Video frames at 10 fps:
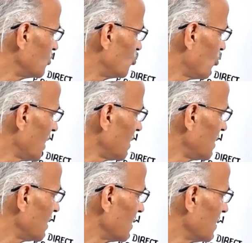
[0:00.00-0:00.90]

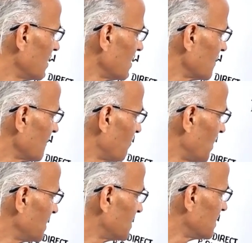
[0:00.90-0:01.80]
joining the
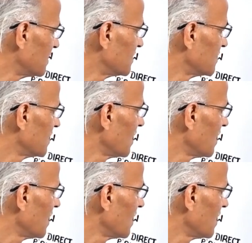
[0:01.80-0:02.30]
places